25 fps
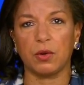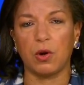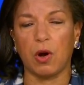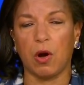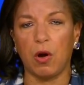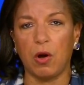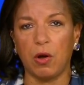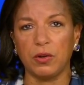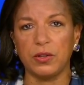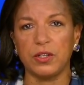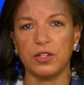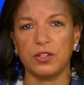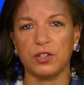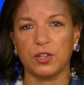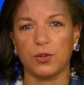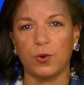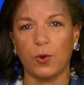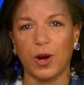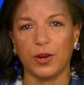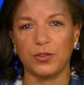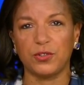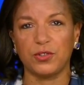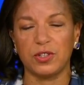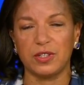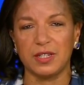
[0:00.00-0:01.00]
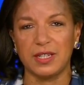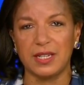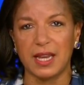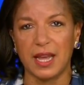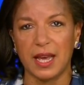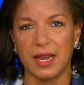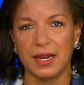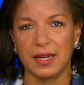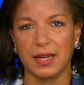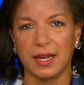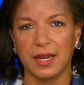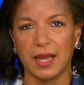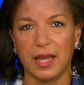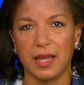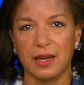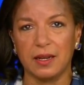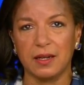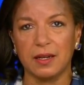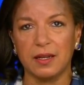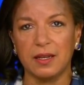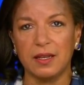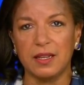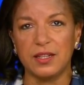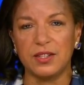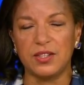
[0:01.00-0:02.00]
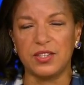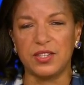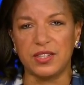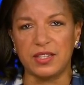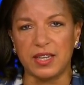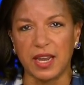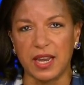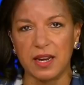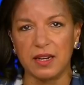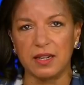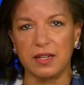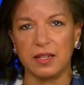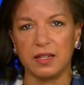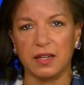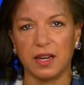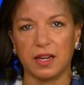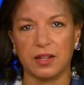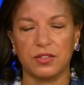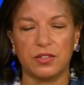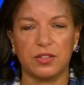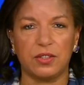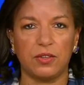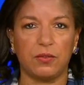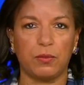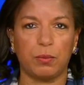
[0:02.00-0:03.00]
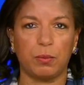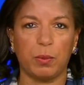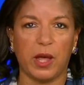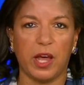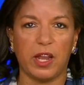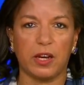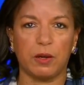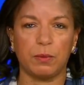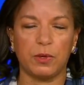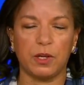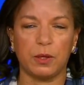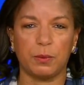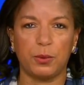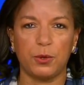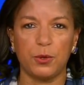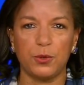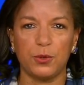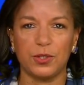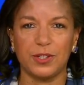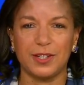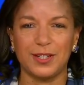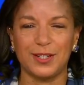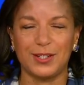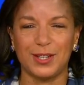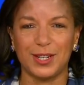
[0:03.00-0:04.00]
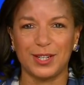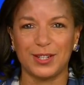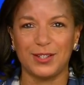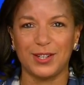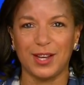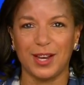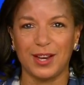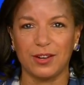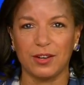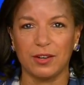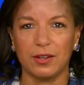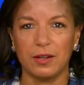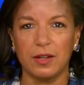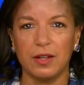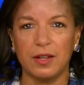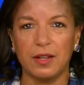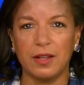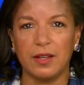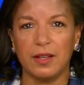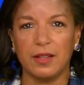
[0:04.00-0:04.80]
called into question yet again, standing next to Vladimir Putin, a dictator,